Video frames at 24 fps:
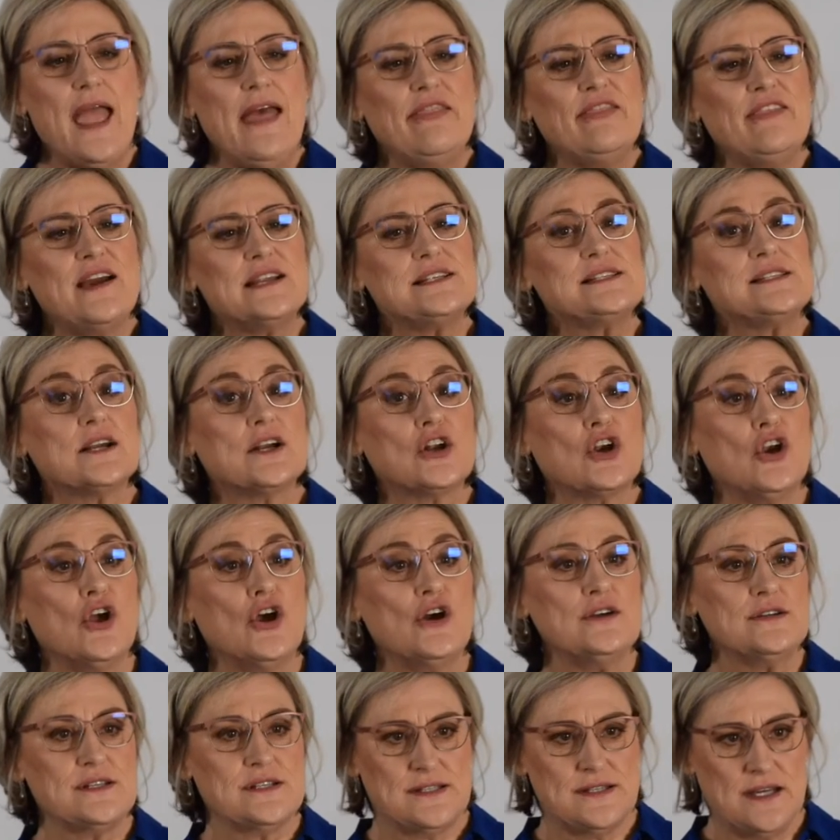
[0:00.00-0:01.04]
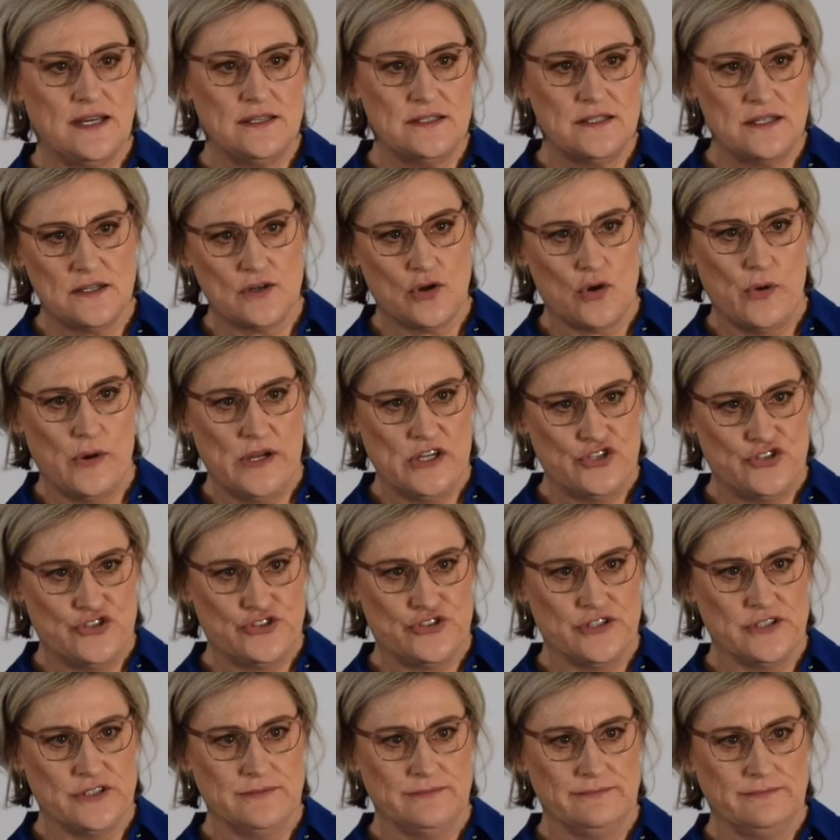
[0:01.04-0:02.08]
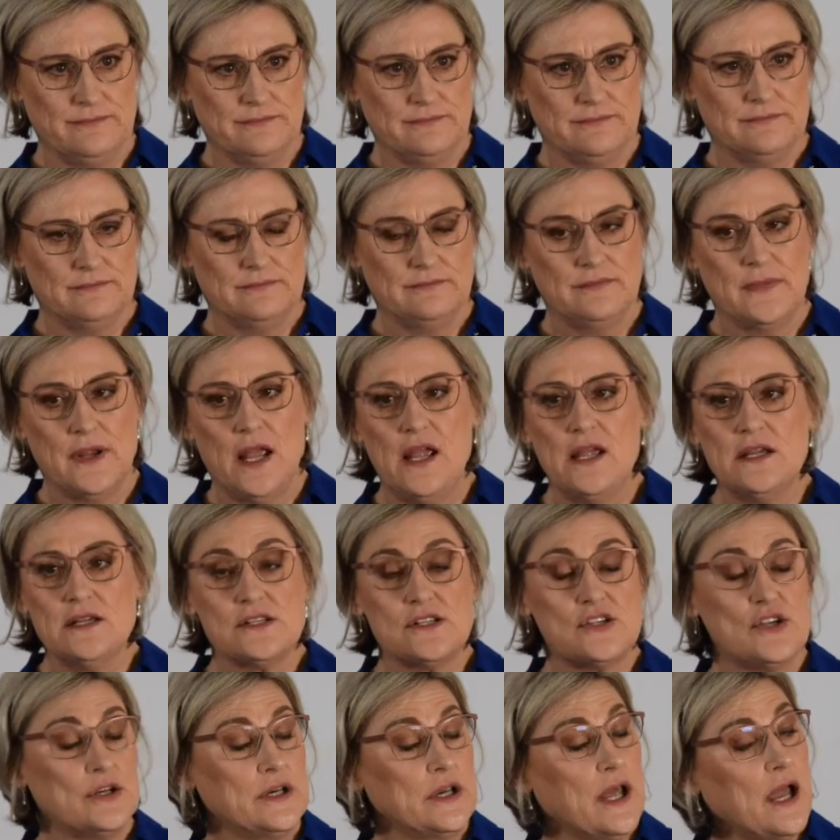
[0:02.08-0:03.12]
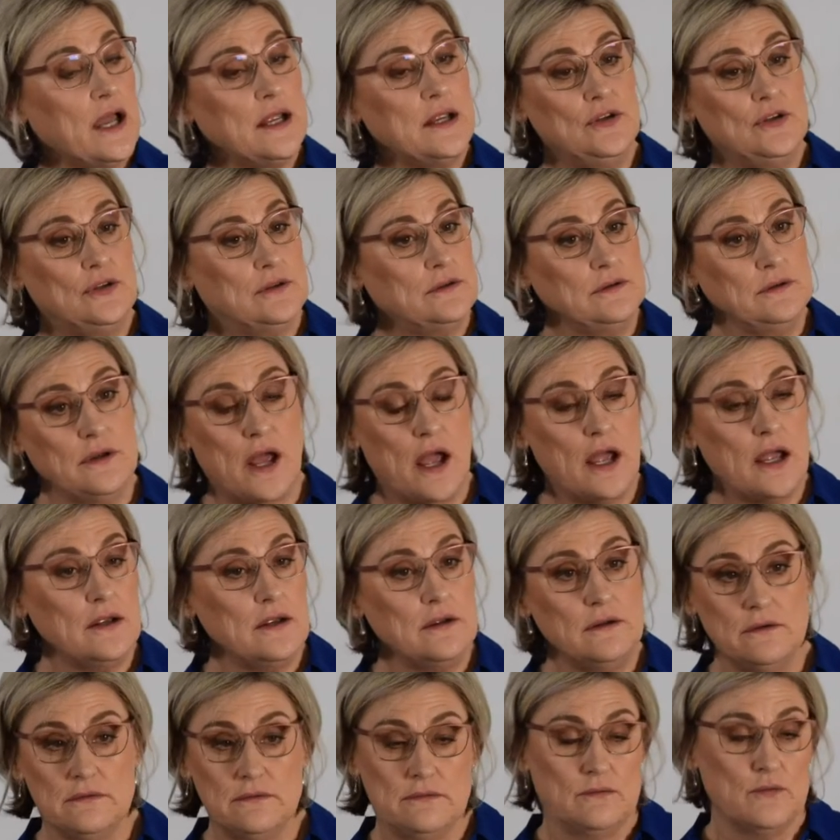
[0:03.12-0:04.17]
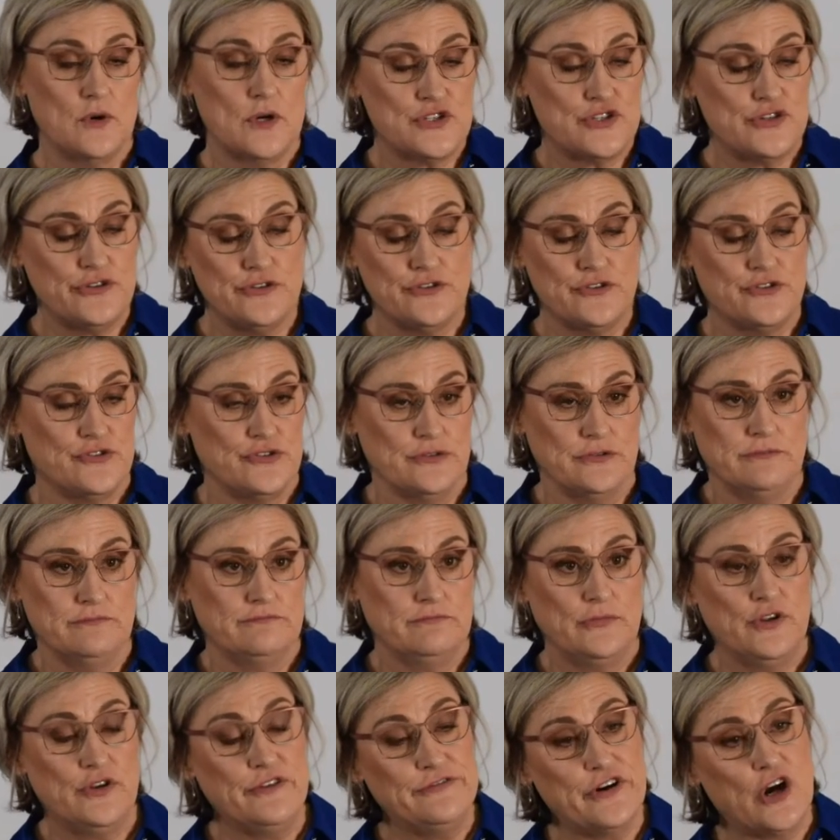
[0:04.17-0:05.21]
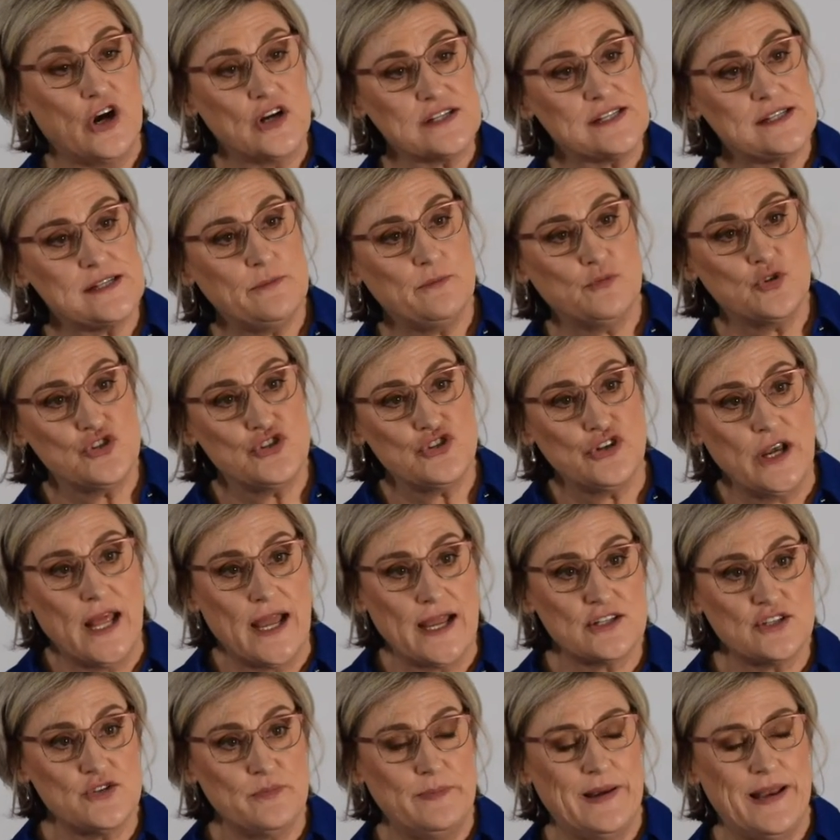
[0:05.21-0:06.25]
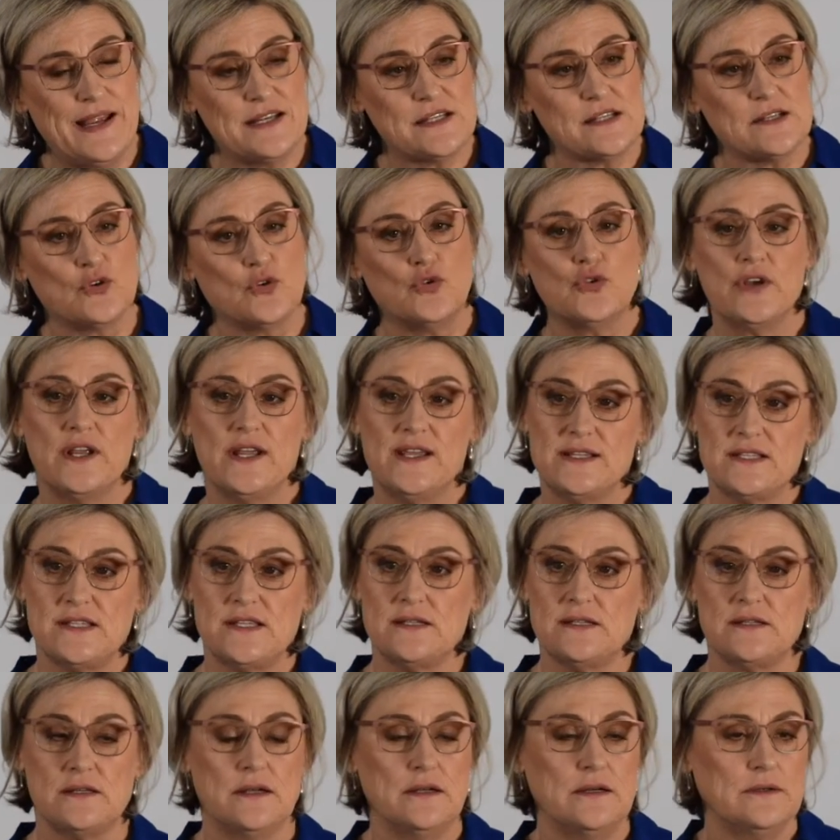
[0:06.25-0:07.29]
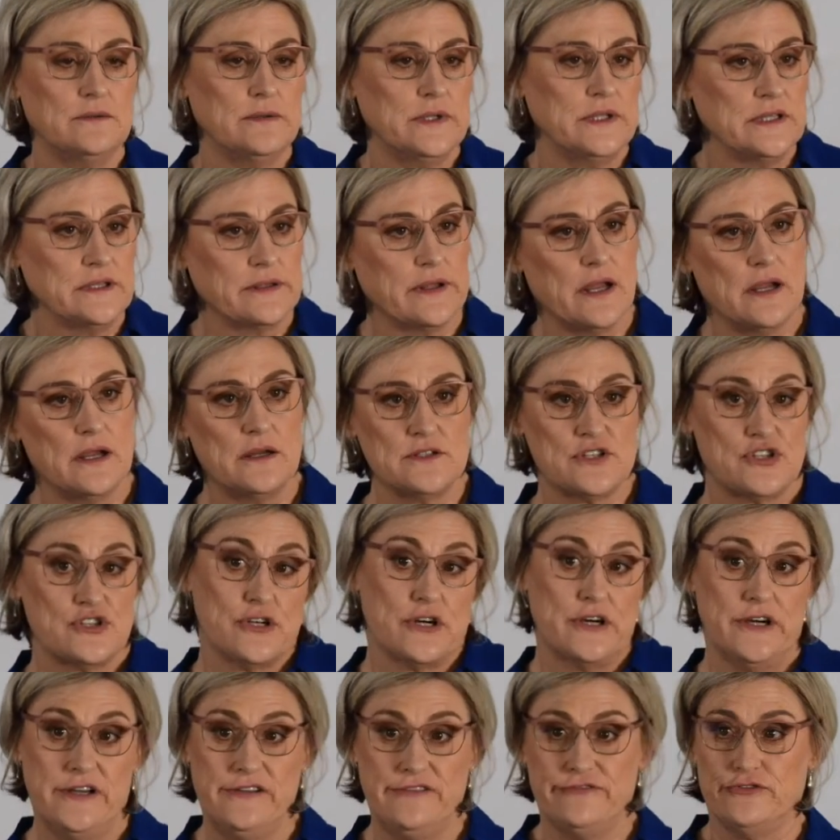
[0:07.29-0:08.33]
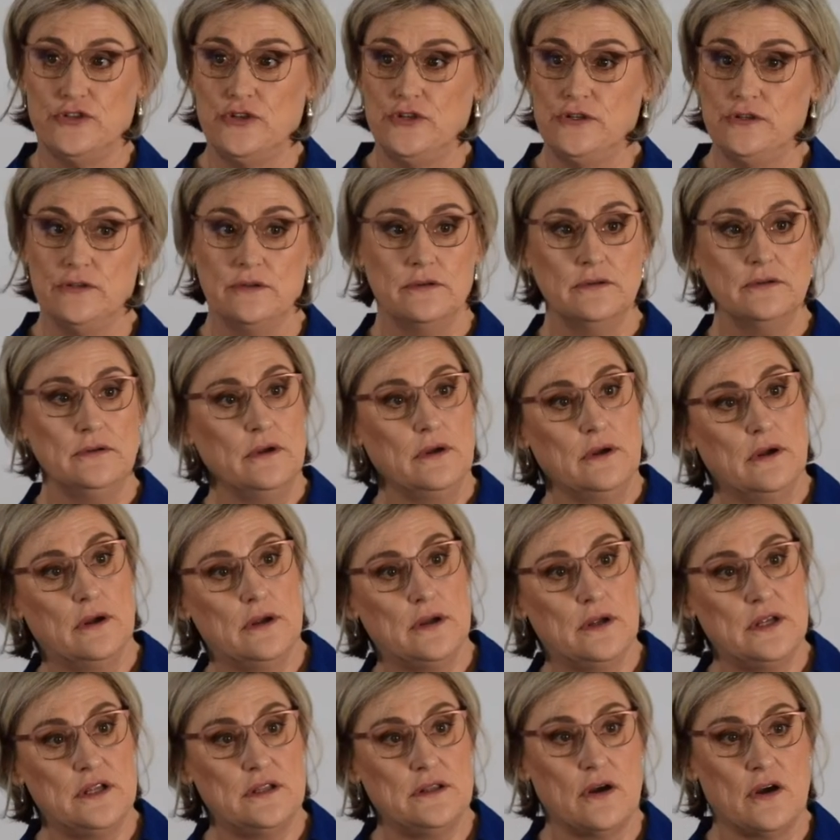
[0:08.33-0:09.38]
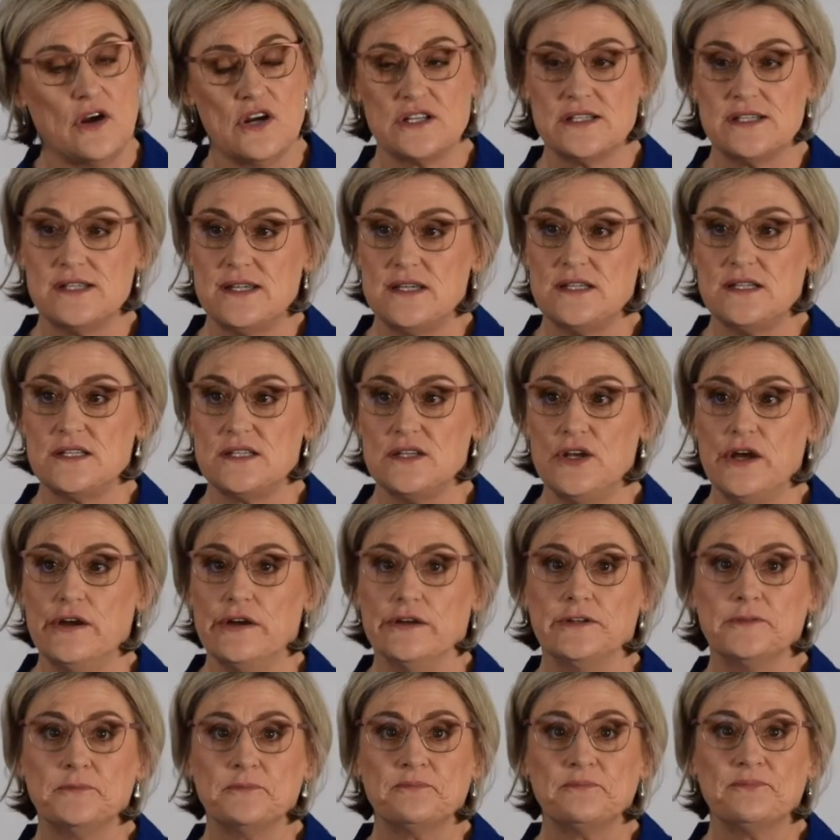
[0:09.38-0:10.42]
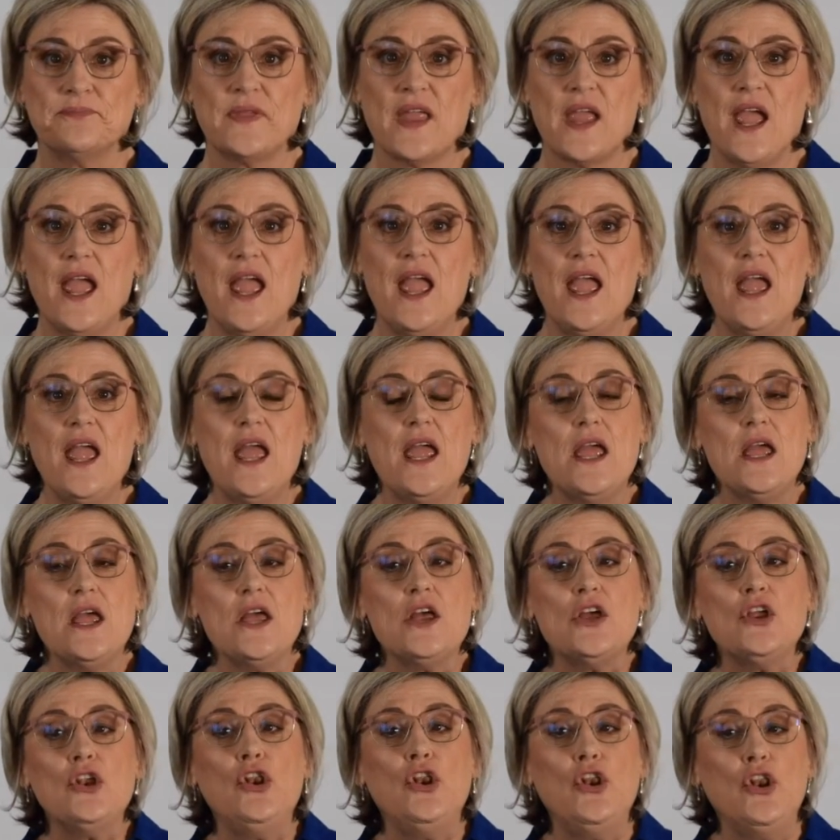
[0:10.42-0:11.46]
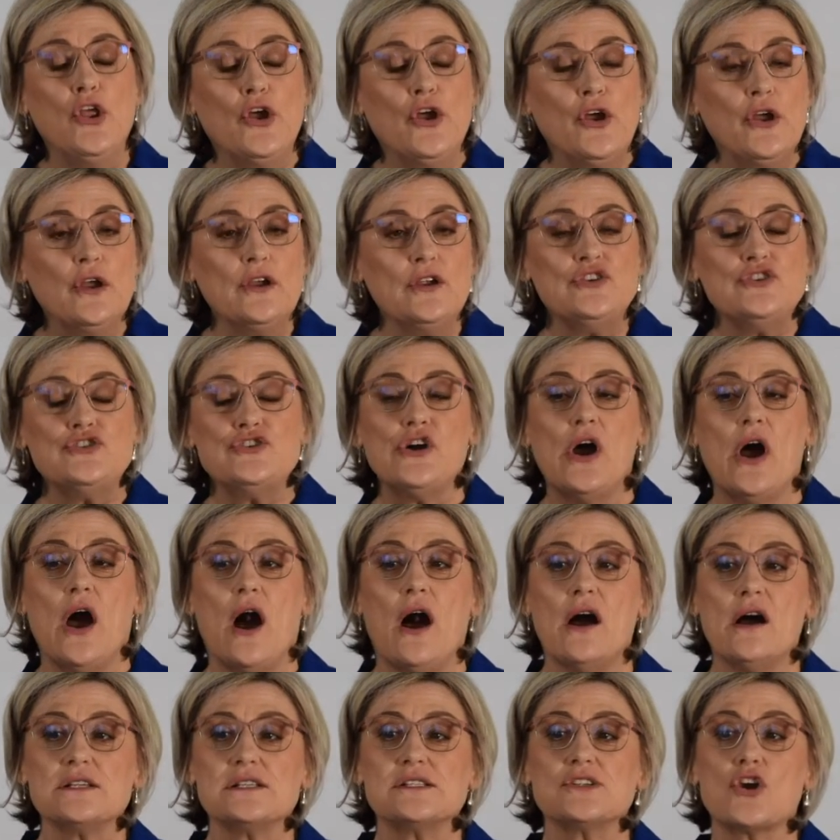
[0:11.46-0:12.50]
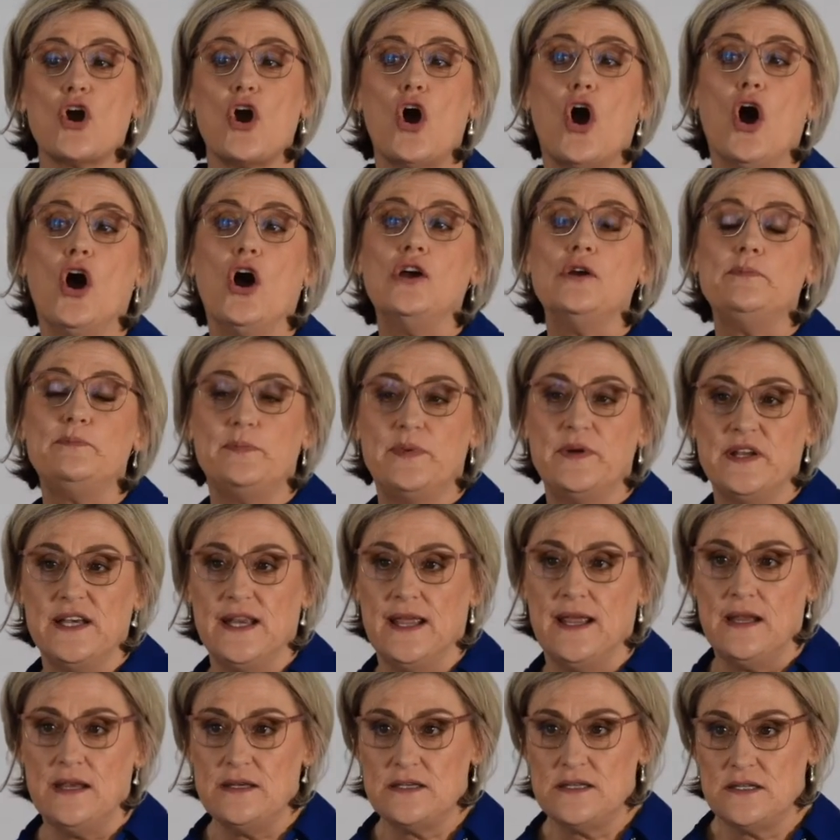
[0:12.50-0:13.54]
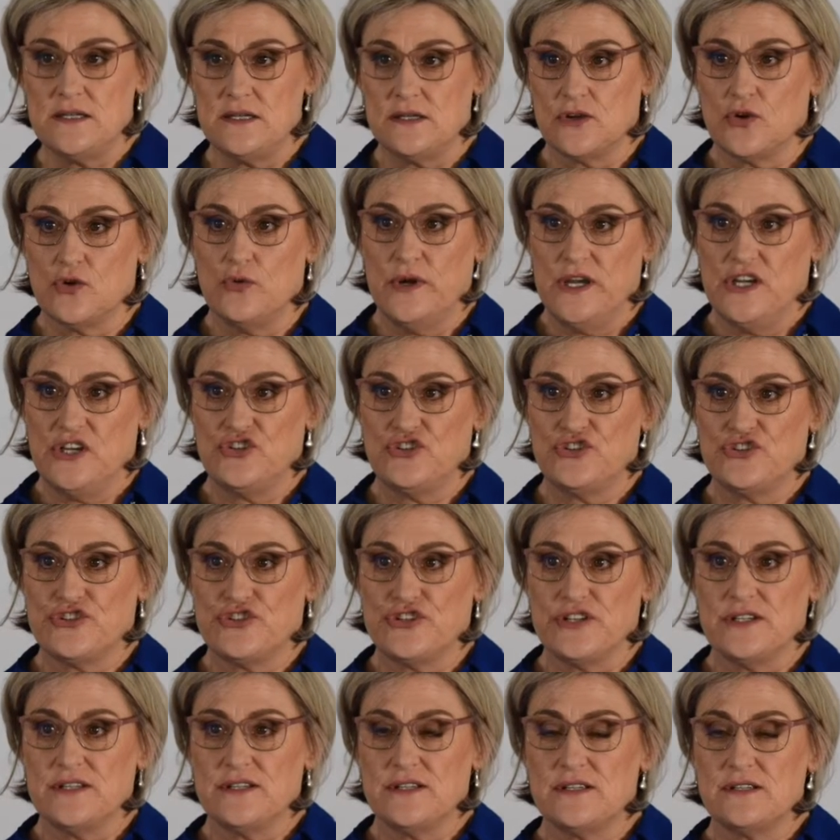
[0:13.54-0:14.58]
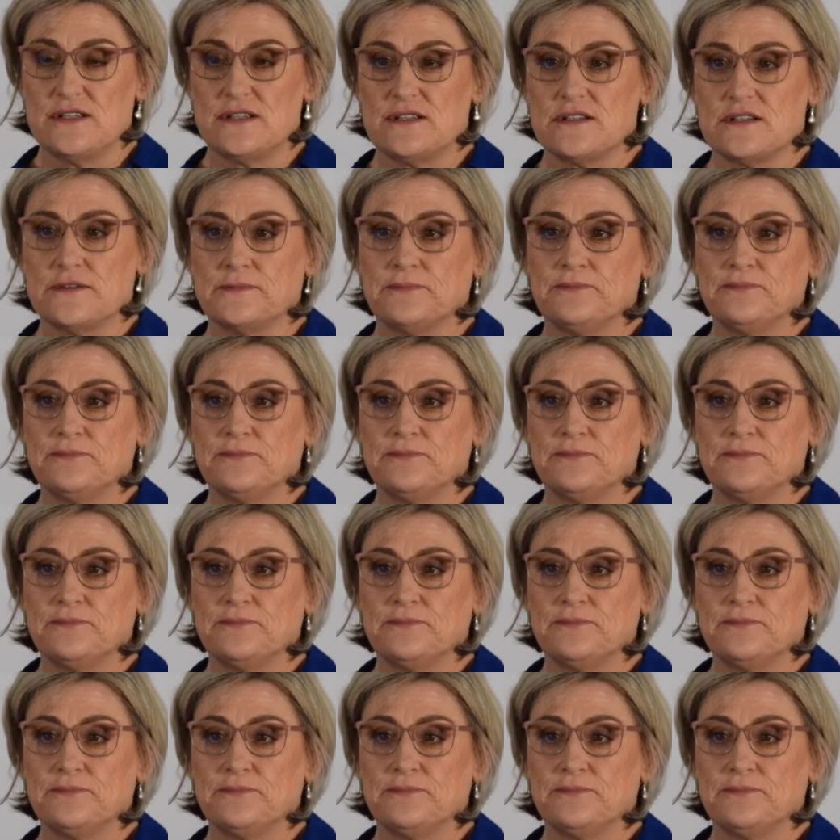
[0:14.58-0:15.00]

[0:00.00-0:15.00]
That's a closed-ended question. So now what do? You've asked him, would you like to place an order? He says no. Well, now, sorry for you, the answer is no. Learn to ask open-ended questions.